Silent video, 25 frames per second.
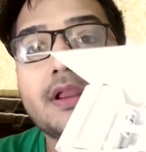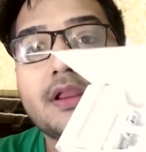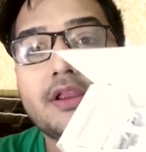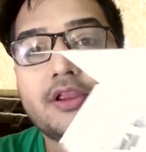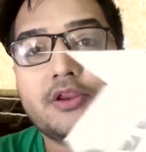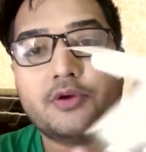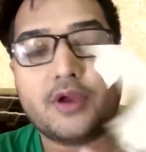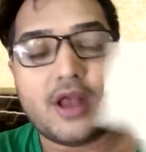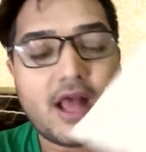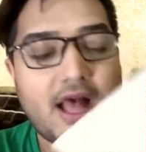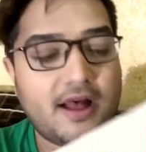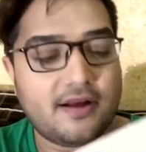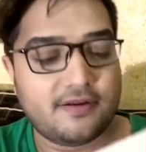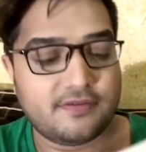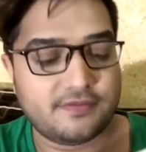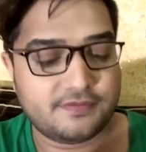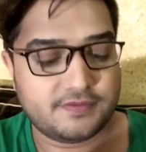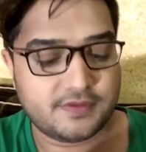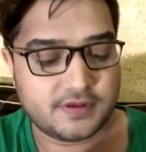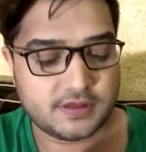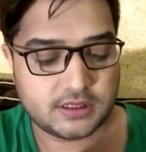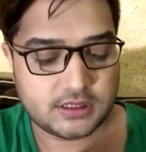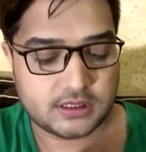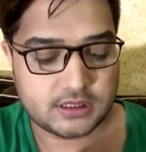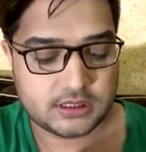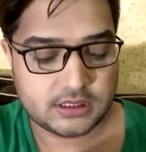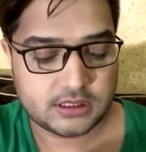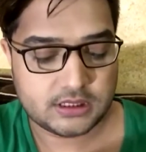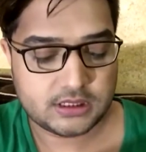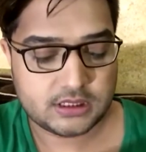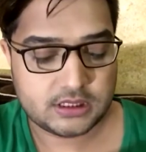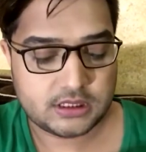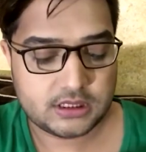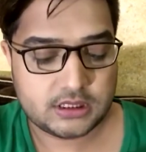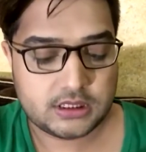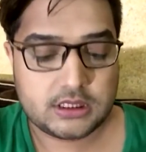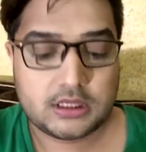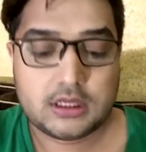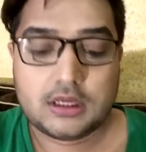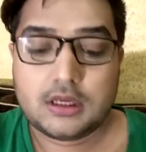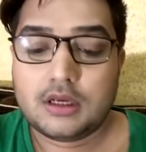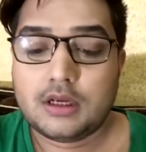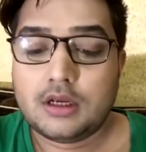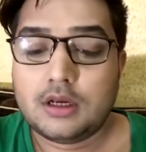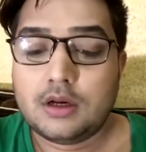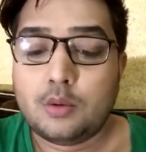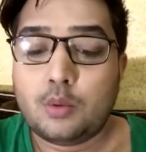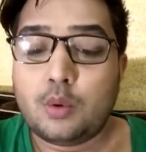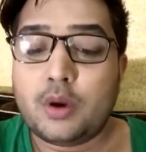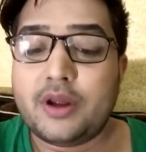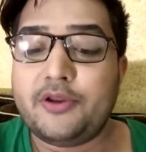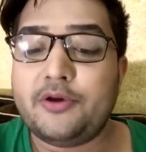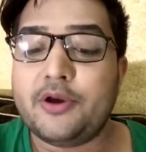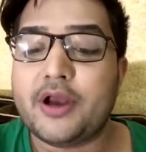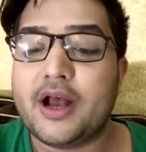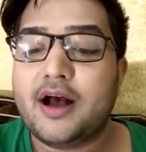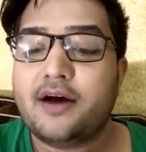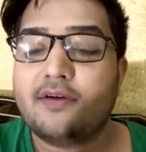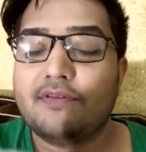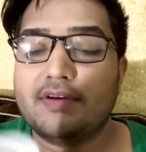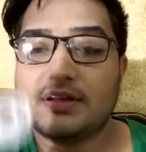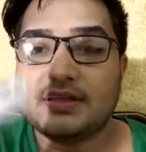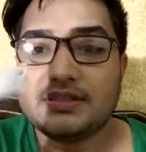you have what do you have?